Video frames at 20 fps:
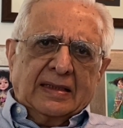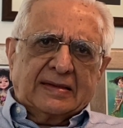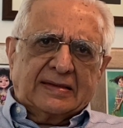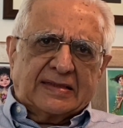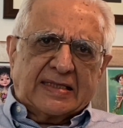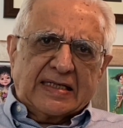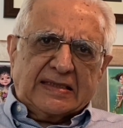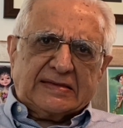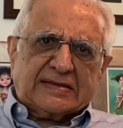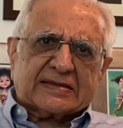
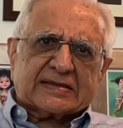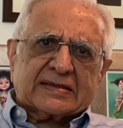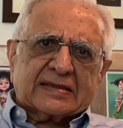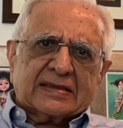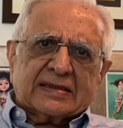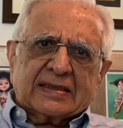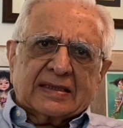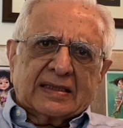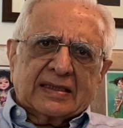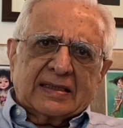This
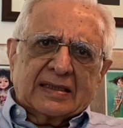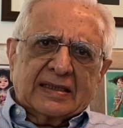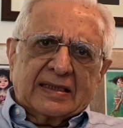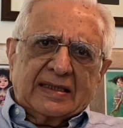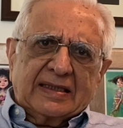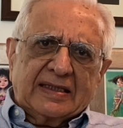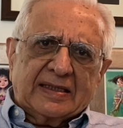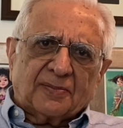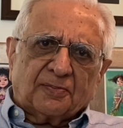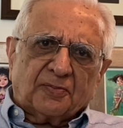
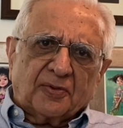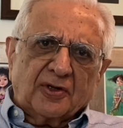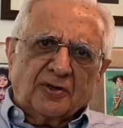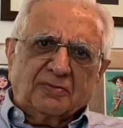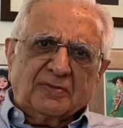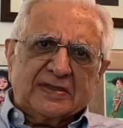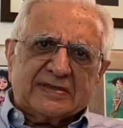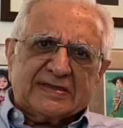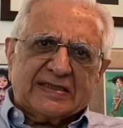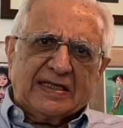
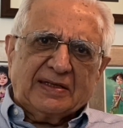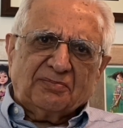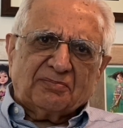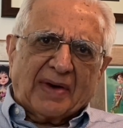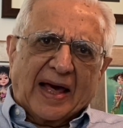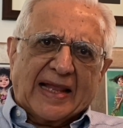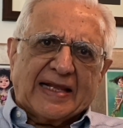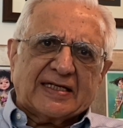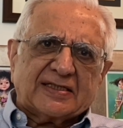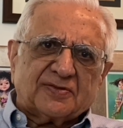diplomacy
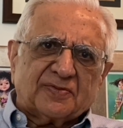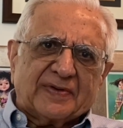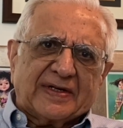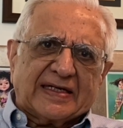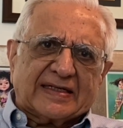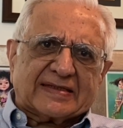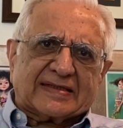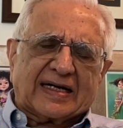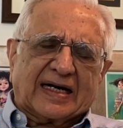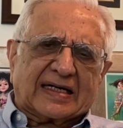
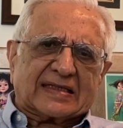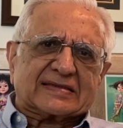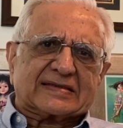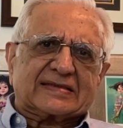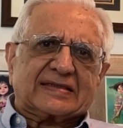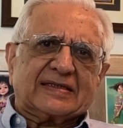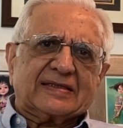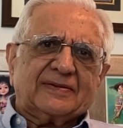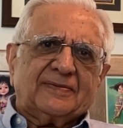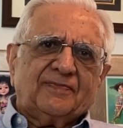management
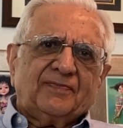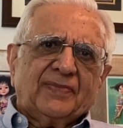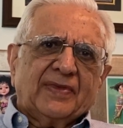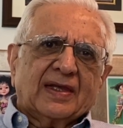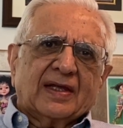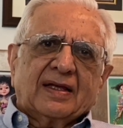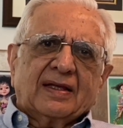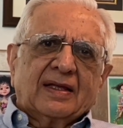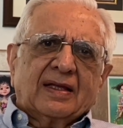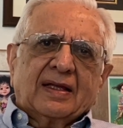task
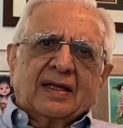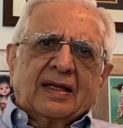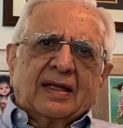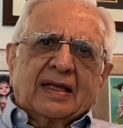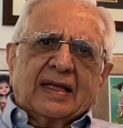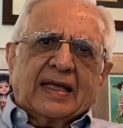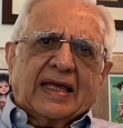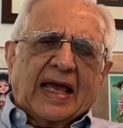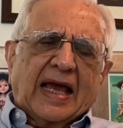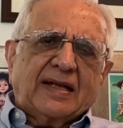
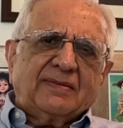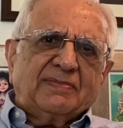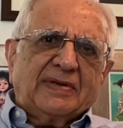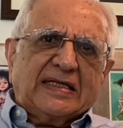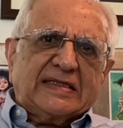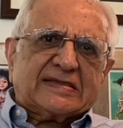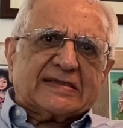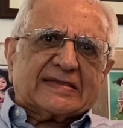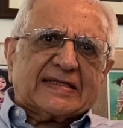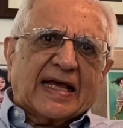can be
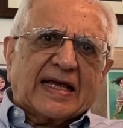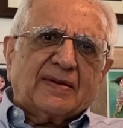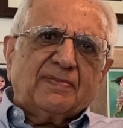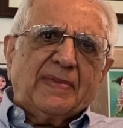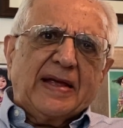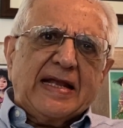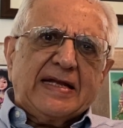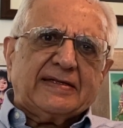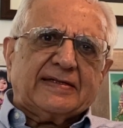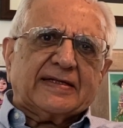
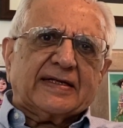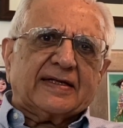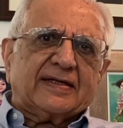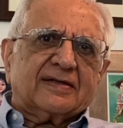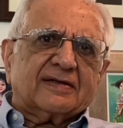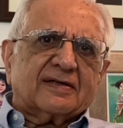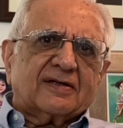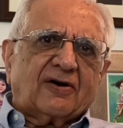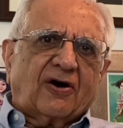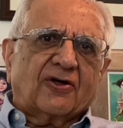segmented
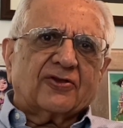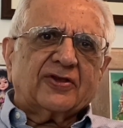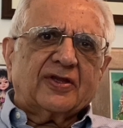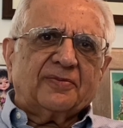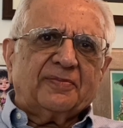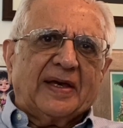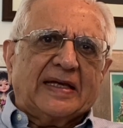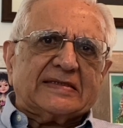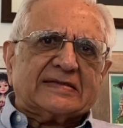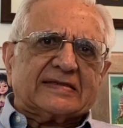on the
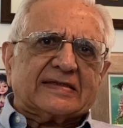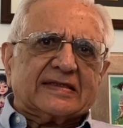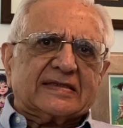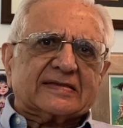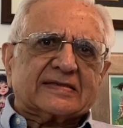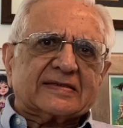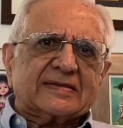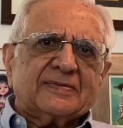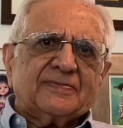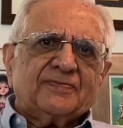
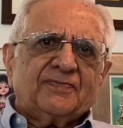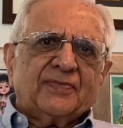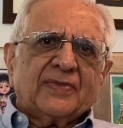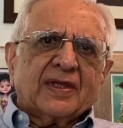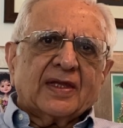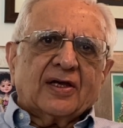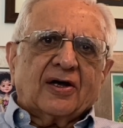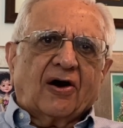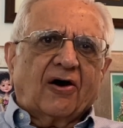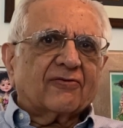basis
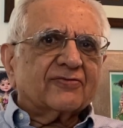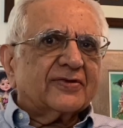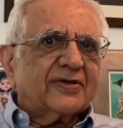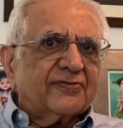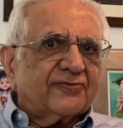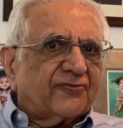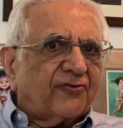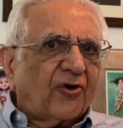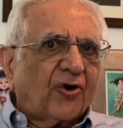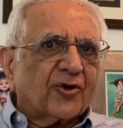of the
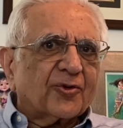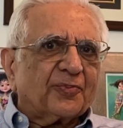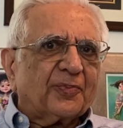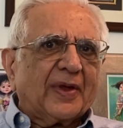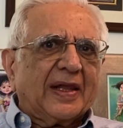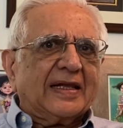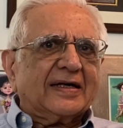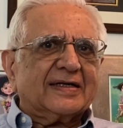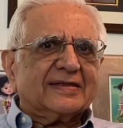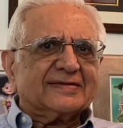4
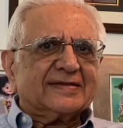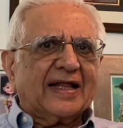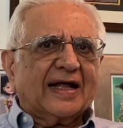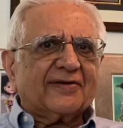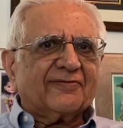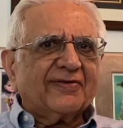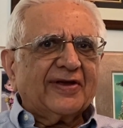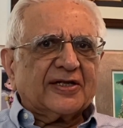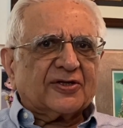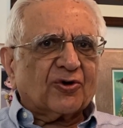pillars that
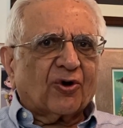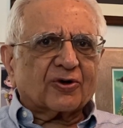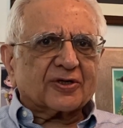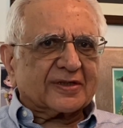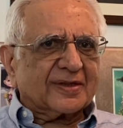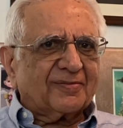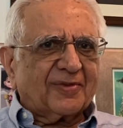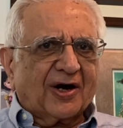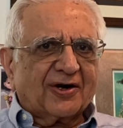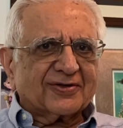we talked
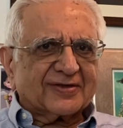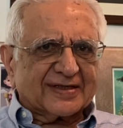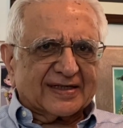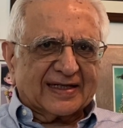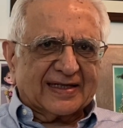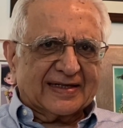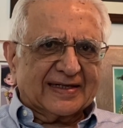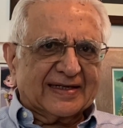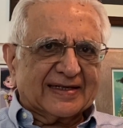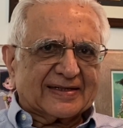about
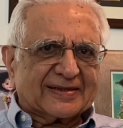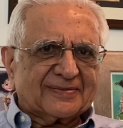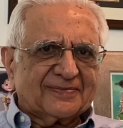earlier.